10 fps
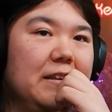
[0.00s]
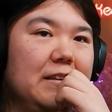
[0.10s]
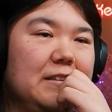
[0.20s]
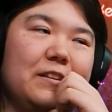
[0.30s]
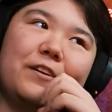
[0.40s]

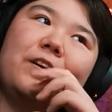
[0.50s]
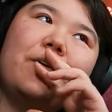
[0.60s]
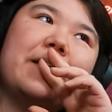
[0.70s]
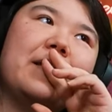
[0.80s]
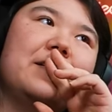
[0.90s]
So they're
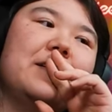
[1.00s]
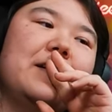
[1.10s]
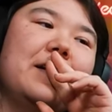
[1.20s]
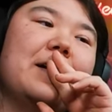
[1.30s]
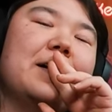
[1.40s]
going,
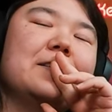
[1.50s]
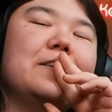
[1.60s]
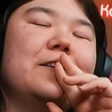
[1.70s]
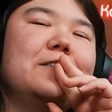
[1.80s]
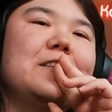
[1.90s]
so
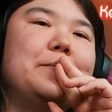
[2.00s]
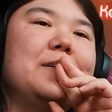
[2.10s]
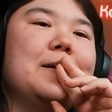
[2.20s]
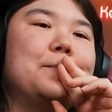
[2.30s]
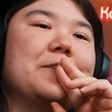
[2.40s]
they're
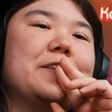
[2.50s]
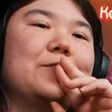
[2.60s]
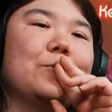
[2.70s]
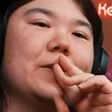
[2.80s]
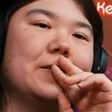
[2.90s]
teaming up with the
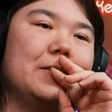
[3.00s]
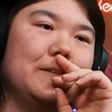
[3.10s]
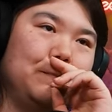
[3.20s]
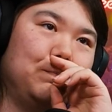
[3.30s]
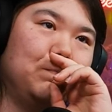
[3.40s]
dorks
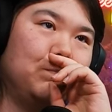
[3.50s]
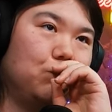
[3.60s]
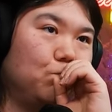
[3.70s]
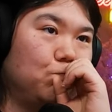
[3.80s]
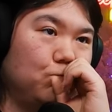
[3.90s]
and,
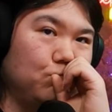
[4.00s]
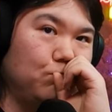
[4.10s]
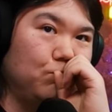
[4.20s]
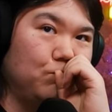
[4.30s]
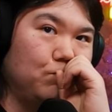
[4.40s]

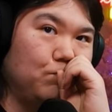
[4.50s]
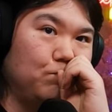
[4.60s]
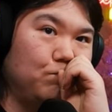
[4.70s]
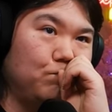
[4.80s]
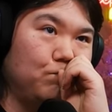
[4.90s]

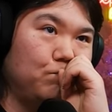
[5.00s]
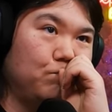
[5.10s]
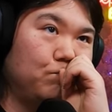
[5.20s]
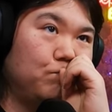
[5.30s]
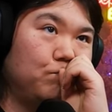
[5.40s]

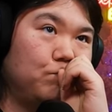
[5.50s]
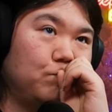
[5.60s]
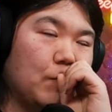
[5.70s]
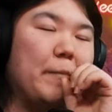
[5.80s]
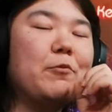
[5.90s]

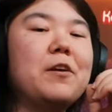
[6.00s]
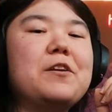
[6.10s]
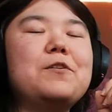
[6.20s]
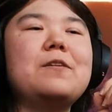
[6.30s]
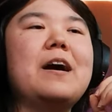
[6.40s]
I mean, we
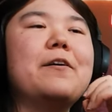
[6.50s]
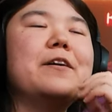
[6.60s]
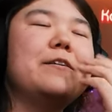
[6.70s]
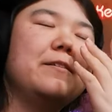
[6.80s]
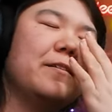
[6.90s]
already
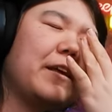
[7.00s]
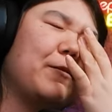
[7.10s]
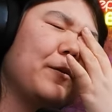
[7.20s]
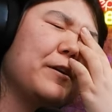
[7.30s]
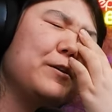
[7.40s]

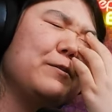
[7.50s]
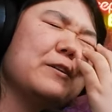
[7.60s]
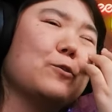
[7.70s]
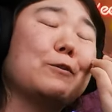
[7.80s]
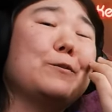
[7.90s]
knew that
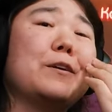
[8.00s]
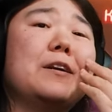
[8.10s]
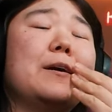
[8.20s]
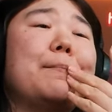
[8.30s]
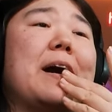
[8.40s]
dorks were going to
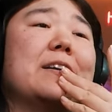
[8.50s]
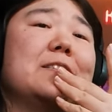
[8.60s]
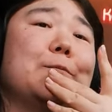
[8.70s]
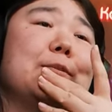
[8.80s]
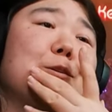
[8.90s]
come back in
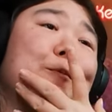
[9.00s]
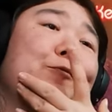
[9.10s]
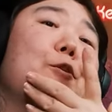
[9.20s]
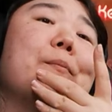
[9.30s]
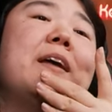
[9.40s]
some way, shape, or
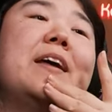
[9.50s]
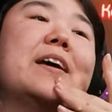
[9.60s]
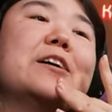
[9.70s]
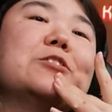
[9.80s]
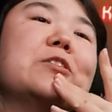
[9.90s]
form,
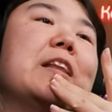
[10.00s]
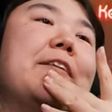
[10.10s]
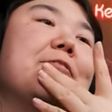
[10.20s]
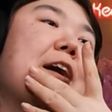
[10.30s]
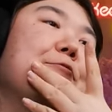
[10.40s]
considering they
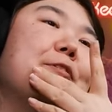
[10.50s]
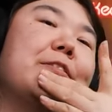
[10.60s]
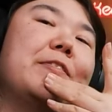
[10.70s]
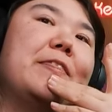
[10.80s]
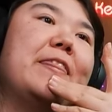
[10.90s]
left off with
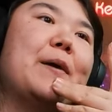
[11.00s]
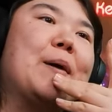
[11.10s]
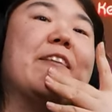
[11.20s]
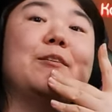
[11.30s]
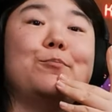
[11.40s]
them
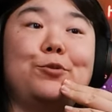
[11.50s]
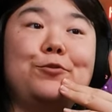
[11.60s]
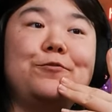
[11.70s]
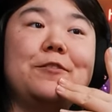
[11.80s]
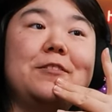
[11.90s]
having
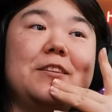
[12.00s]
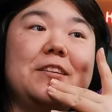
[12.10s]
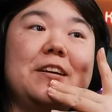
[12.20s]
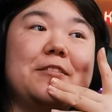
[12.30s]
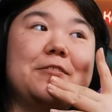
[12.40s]
proof of
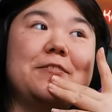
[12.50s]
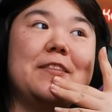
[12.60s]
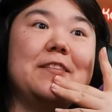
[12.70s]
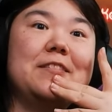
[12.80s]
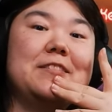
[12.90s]

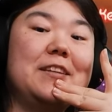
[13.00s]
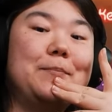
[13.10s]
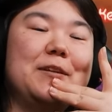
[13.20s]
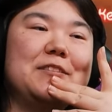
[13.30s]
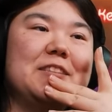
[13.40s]
the
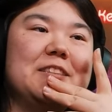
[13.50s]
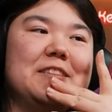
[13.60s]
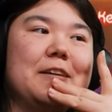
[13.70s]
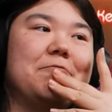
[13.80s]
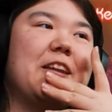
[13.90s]
demons and
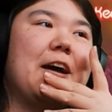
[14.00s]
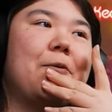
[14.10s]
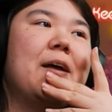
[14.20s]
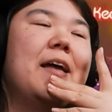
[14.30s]
stuff now.